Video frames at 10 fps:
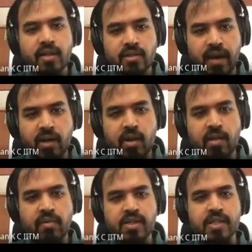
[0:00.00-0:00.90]
This
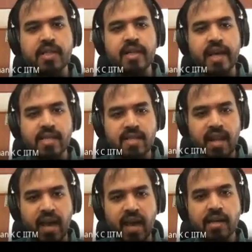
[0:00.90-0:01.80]
factorial function takes a
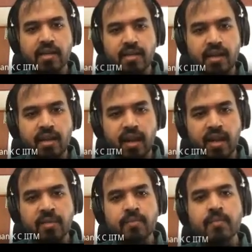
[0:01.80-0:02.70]
nat,
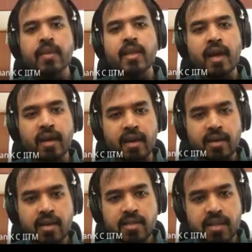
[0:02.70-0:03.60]
right, and
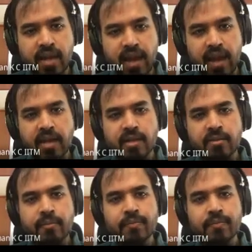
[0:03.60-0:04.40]
returns a nat,